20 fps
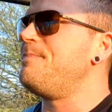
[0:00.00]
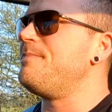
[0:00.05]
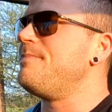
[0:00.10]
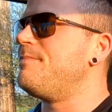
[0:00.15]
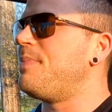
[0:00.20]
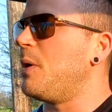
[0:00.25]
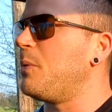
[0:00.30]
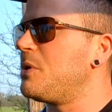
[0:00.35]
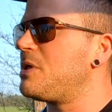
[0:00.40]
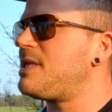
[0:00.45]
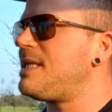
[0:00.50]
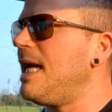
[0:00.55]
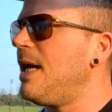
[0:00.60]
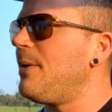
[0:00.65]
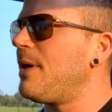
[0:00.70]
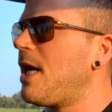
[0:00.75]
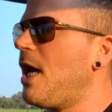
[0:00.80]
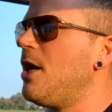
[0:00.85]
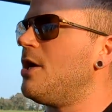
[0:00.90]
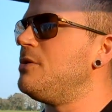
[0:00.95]
but we'll see how
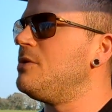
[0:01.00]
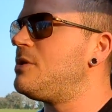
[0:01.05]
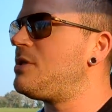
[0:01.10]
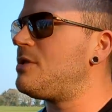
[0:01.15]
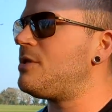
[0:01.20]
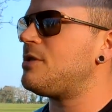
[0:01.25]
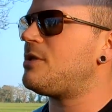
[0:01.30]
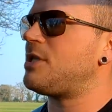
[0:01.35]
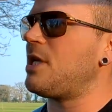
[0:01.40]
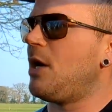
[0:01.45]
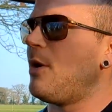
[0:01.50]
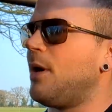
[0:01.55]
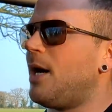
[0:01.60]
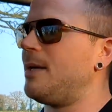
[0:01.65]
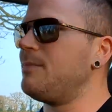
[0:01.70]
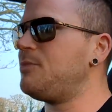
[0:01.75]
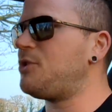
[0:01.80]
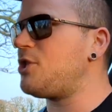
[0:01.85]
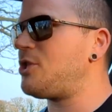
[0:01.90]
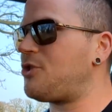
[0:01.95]
it goes. So
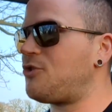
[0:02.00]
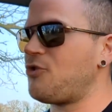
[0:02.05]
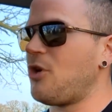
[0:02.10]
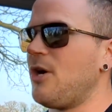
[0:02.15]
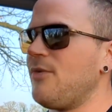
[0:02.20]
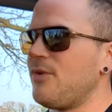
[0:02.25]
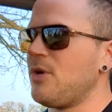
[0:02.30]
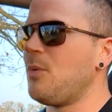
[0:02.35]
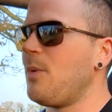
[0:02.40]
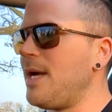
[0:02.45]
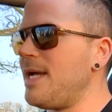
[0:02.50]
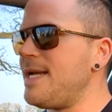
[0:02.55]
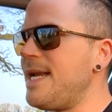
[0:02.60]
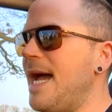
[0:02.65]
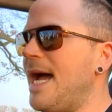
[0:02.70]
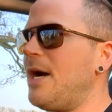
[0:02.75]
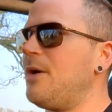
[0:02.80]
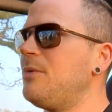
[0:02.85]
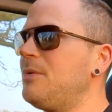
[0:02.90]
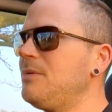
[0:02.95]
I'm just driving away
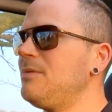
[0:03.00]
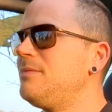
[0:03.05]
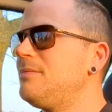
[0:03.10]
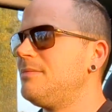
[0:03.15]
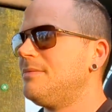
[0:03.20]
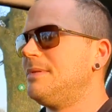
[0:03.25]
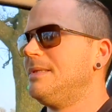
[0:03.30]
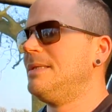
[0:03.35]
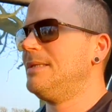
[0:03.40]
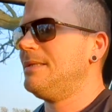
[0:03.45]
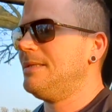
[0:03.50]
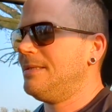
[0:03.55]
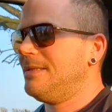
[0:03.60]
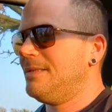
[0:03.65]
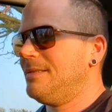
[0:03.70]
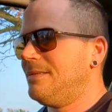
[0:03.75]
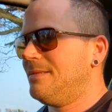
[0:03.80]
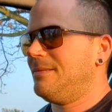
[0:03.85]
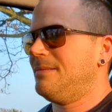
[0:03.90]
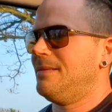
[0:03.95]
now.
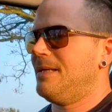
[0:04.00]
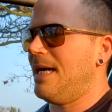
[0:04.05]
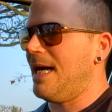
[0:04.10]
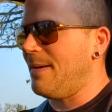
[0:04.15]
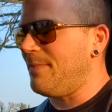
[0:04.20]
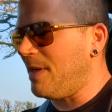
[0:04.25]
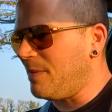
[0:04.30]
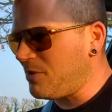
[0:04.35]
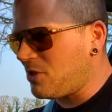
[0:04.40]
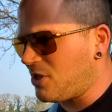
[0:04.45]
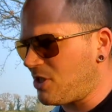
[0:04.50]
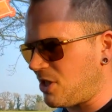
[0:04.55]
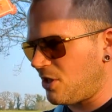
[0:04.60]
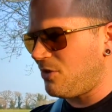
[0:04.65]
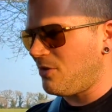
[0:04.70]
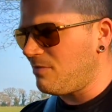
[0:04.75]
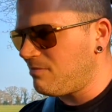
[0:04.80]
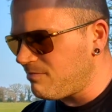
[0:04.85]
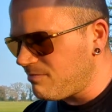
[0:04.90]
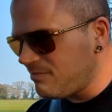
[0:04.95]
I'm just
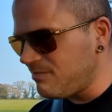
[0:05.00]
sort of,